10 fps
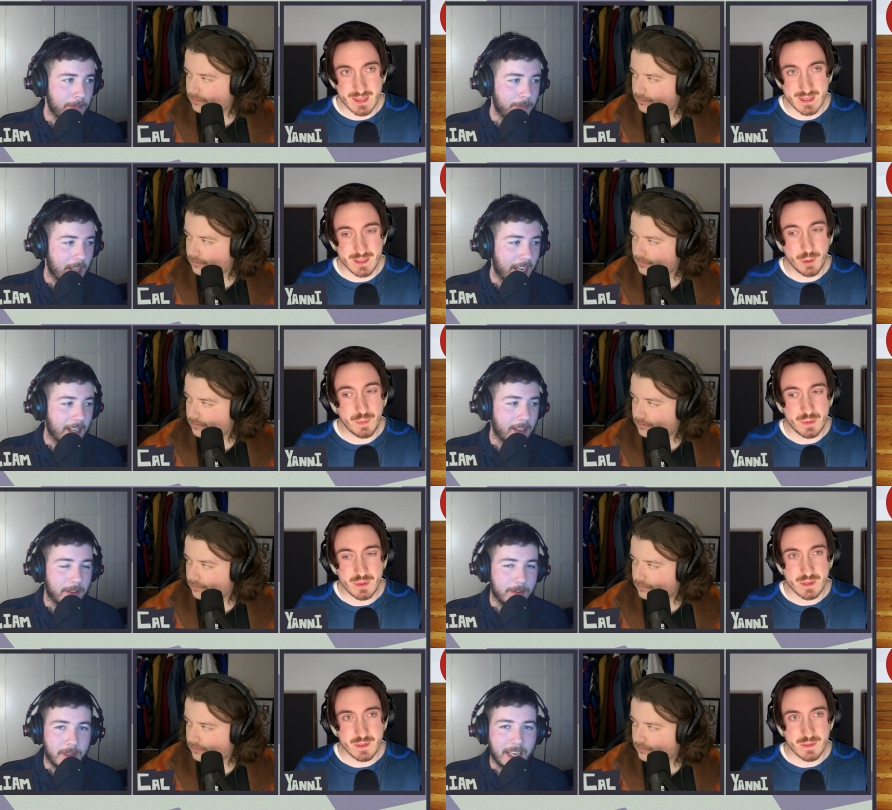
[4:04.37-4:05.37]
Speaker 1: it's I, so
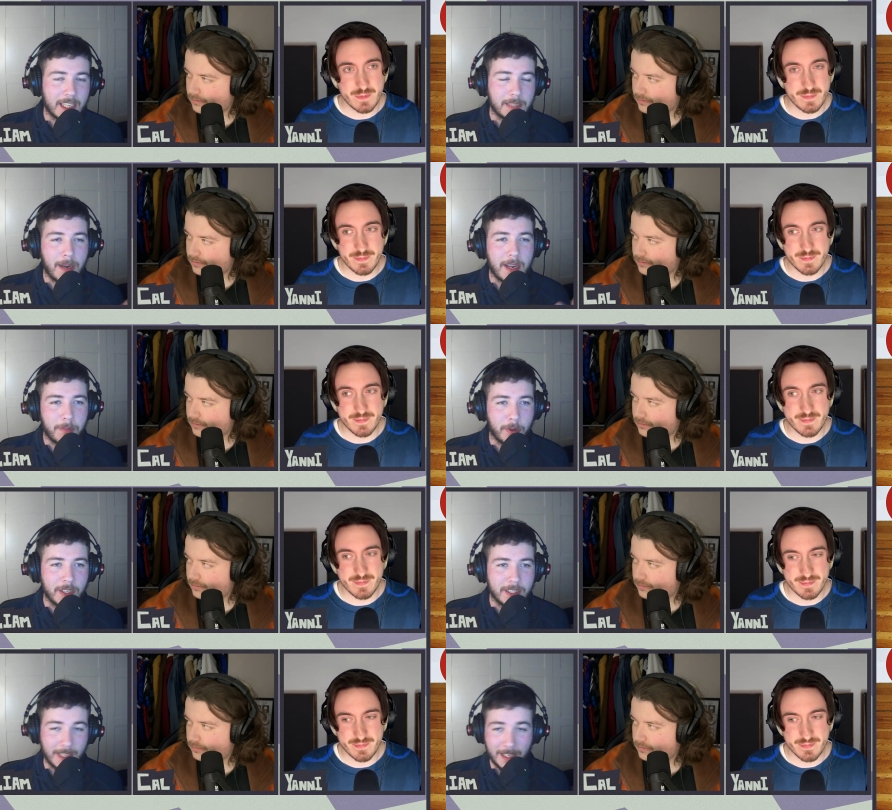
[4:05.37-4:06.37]
moot.
Speaker 2: I guess my point
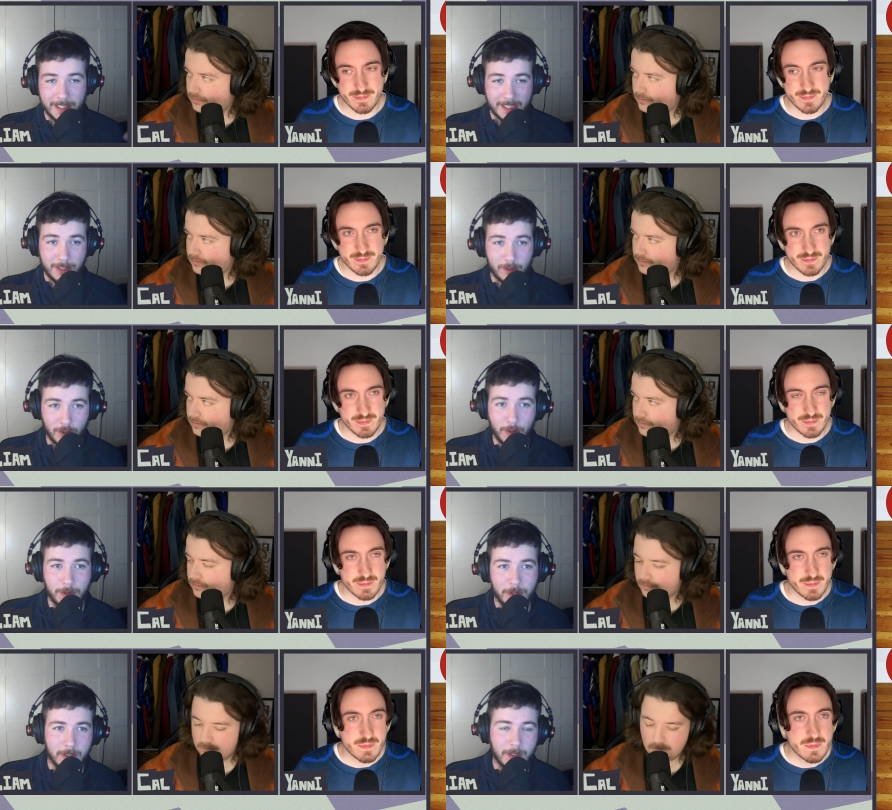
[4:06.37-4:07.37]
is it, it's
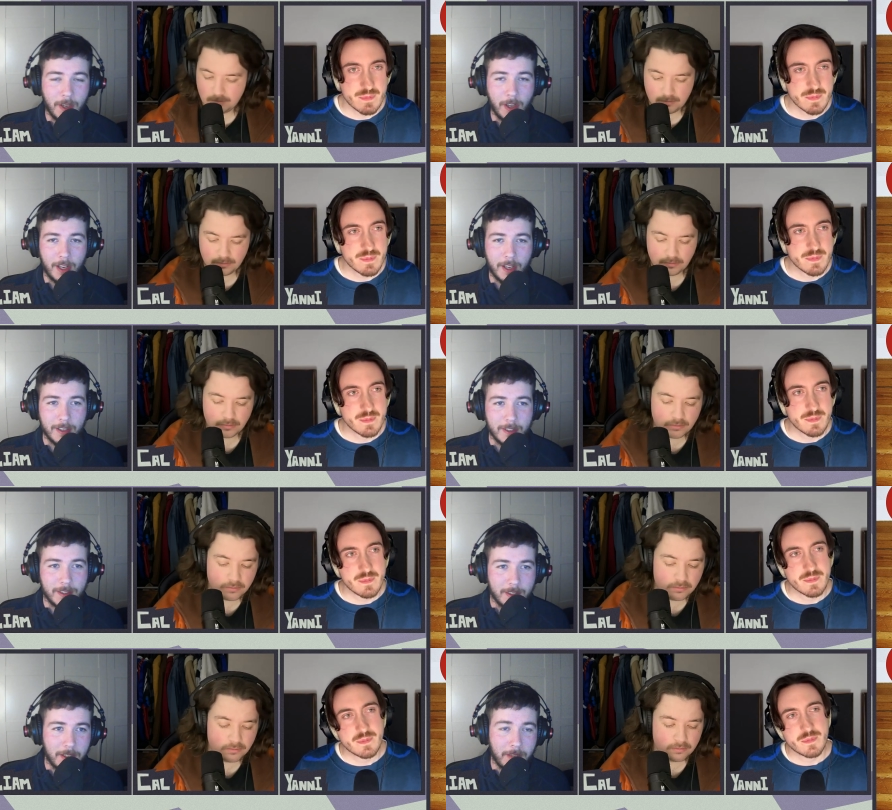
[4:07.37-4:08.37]
introduced earlier.
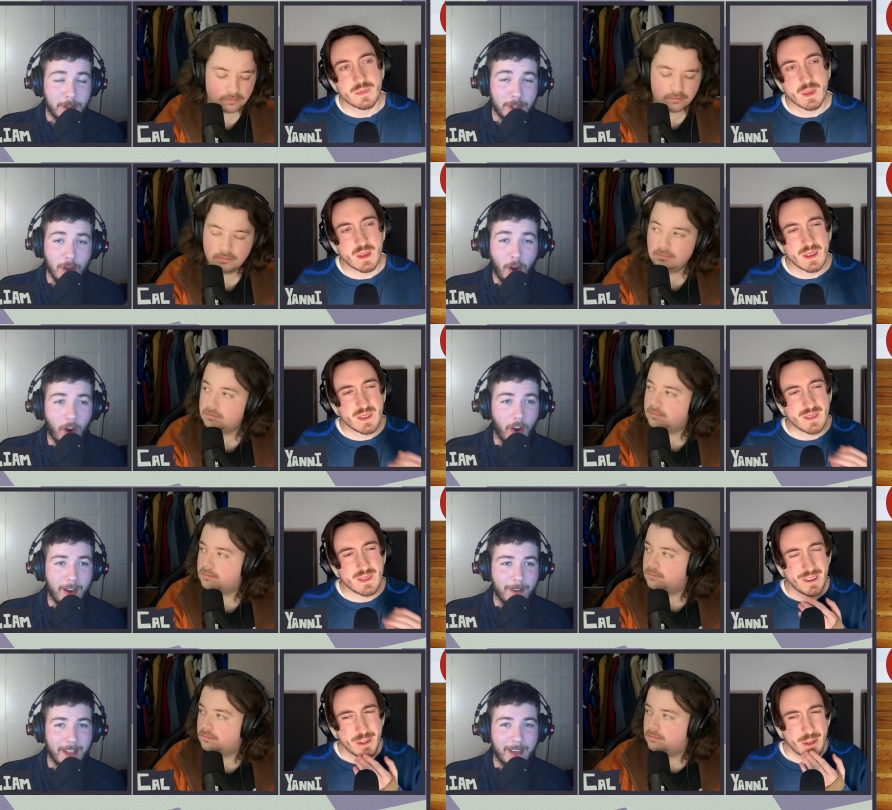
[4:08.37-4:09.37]
If it's not,
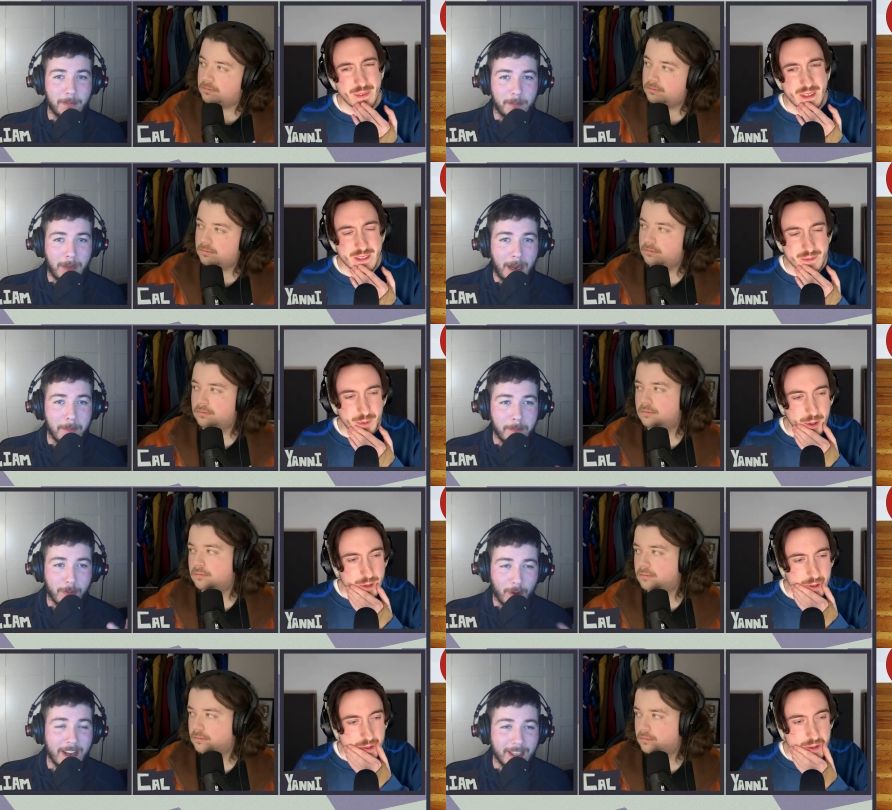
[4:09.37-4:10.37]
then yeah, my is,
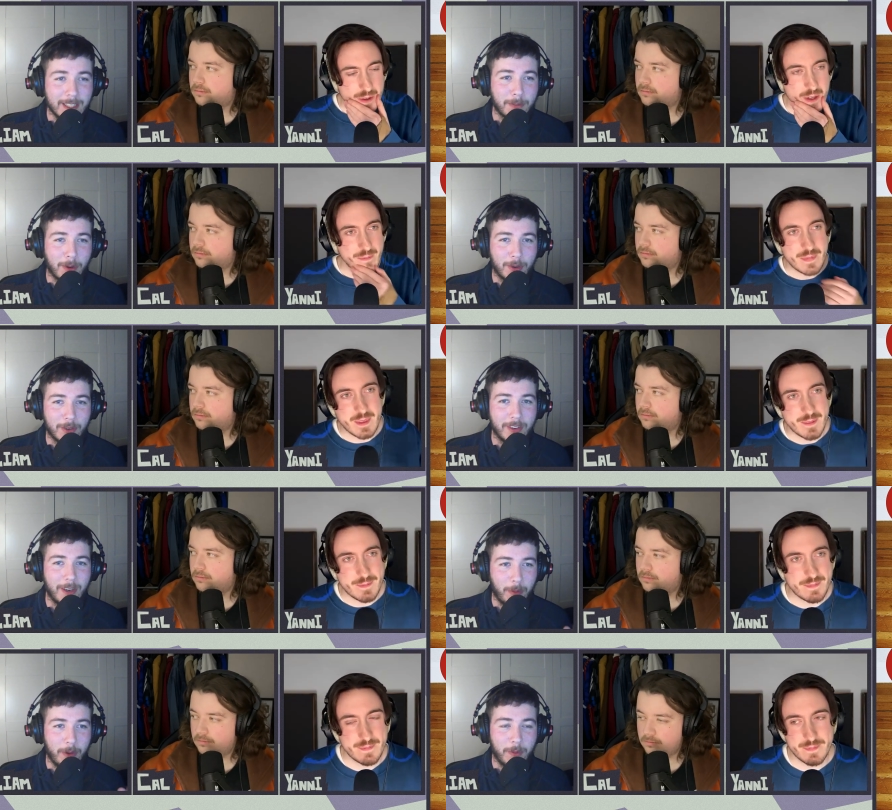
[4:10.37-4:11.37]
brain is okay. broken.
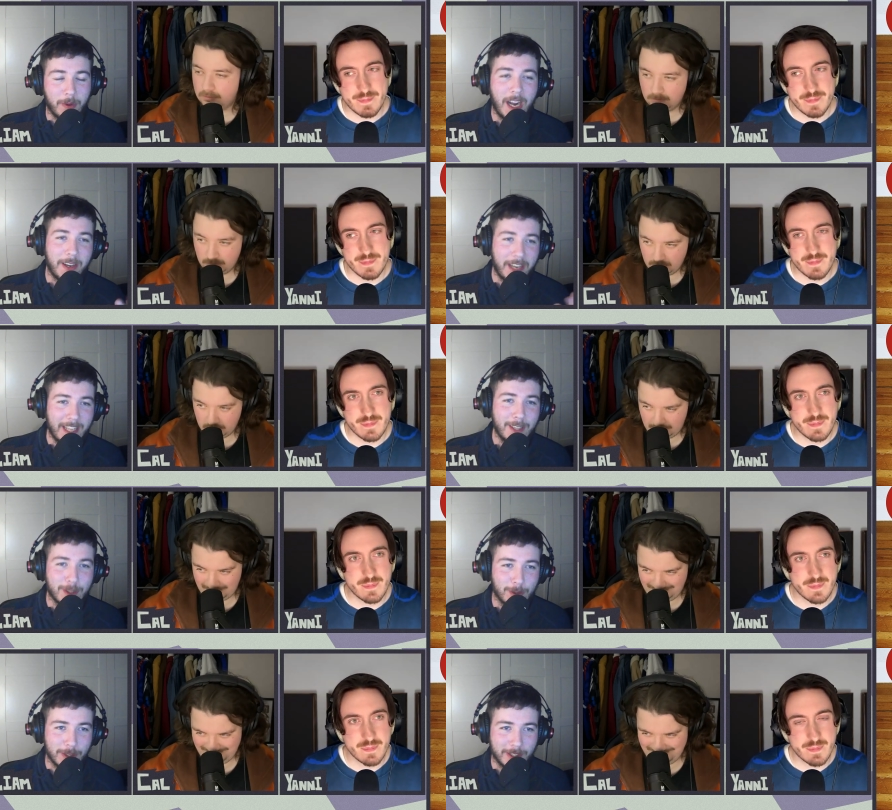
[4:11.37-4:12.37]
I need us
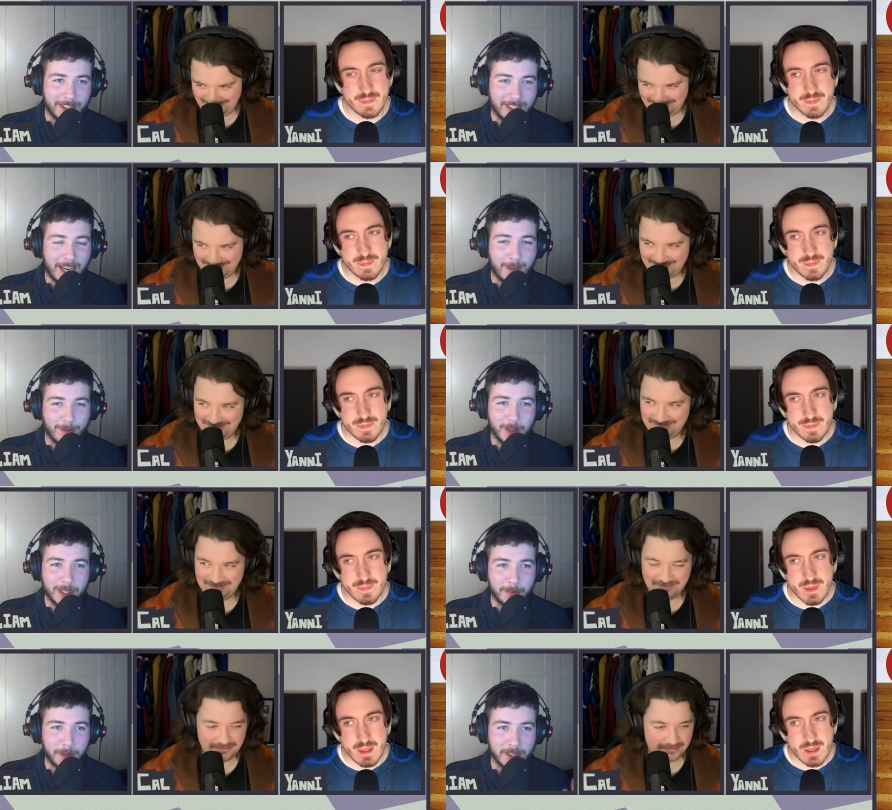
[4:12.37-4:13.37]
all to check through
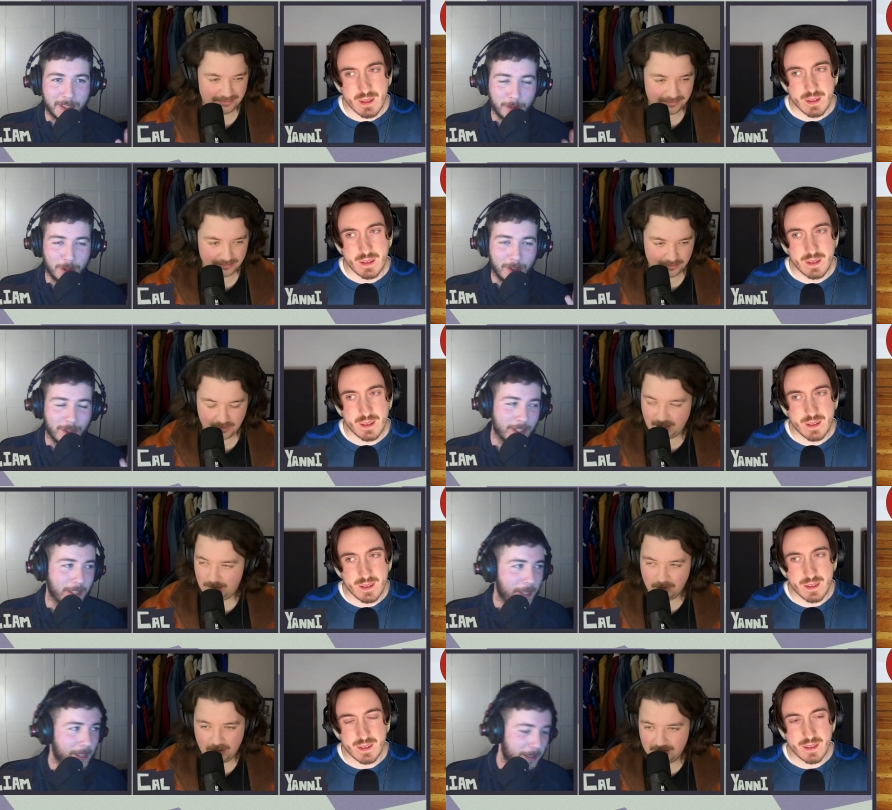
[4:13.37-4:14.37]
this because I'm sure it does.
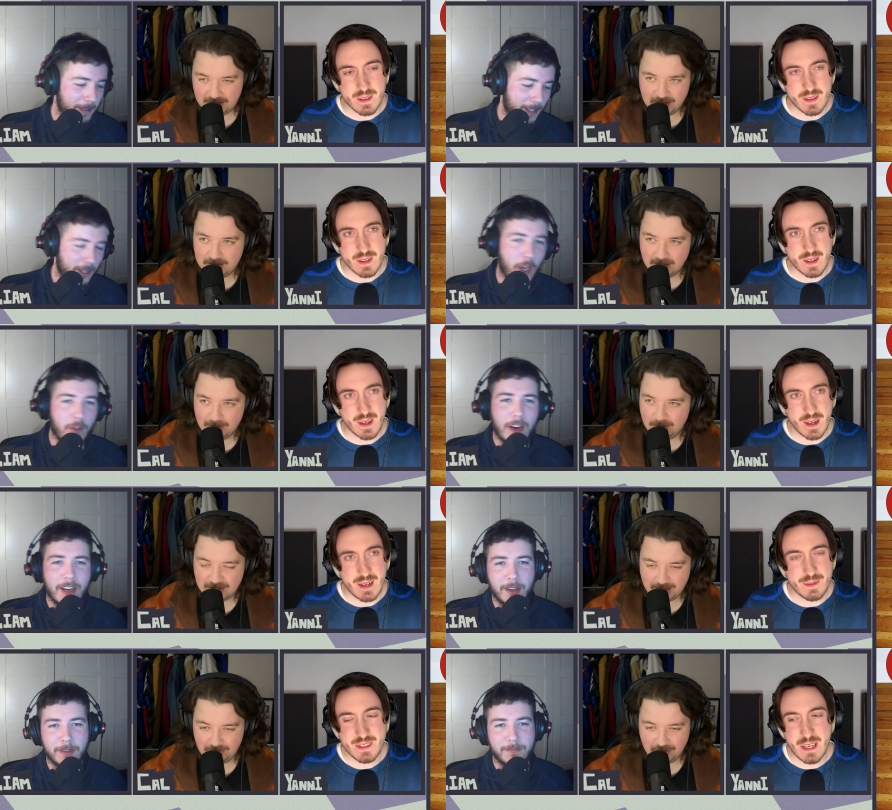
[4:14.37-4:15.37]
I'm not listening. Not right, I'm
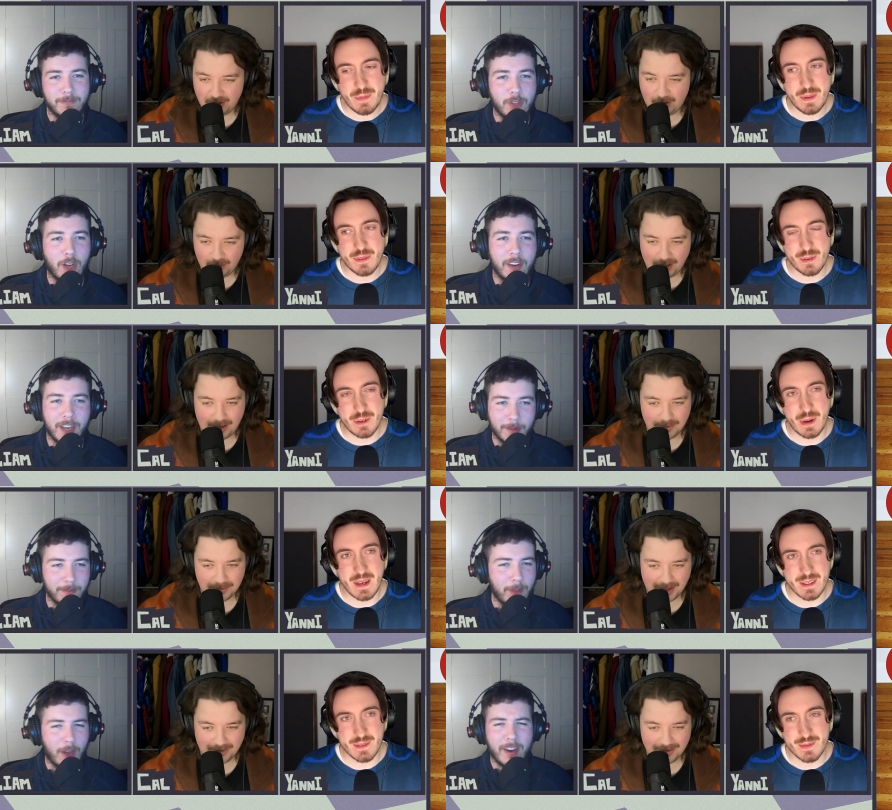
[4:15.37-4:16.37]
not skipping the whole
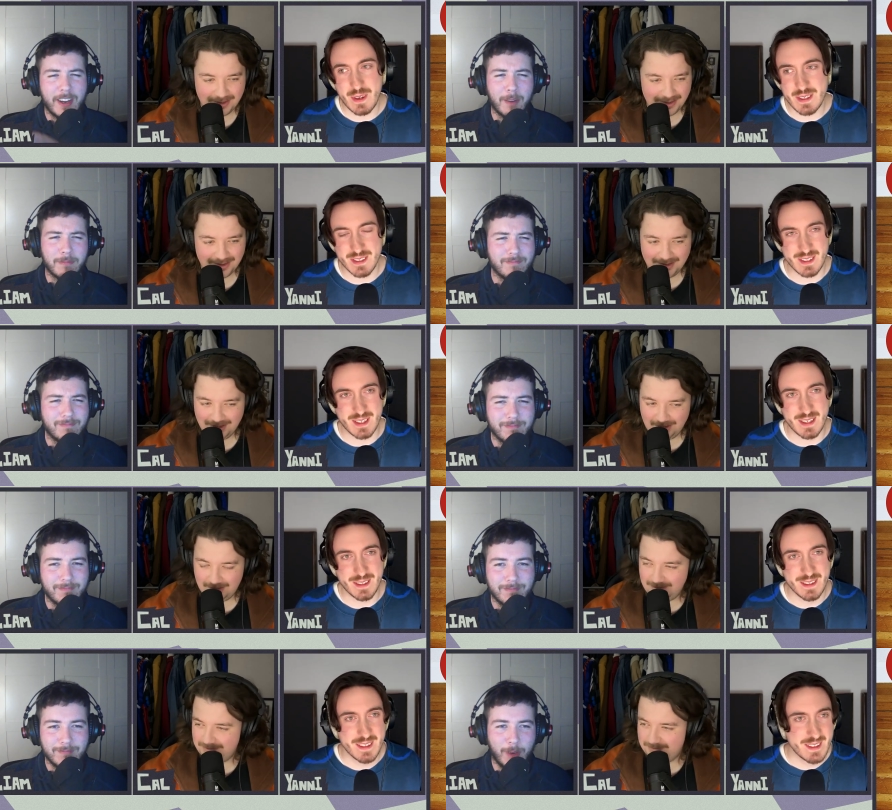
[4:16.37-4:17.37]
Not right now. Fast as I
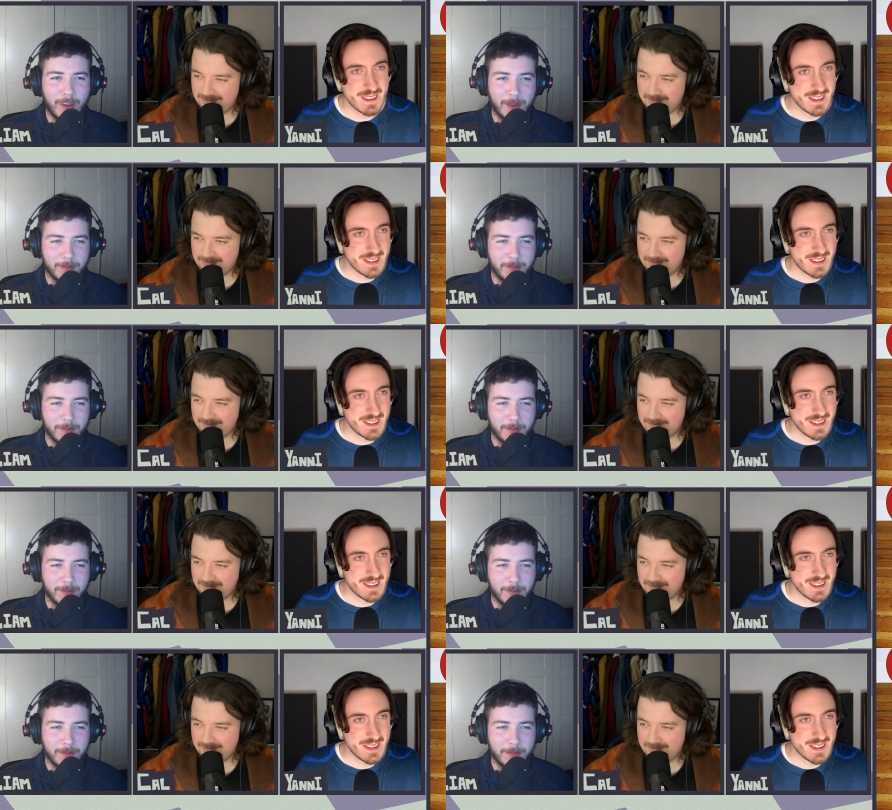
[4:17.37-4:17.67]
can. Not right now.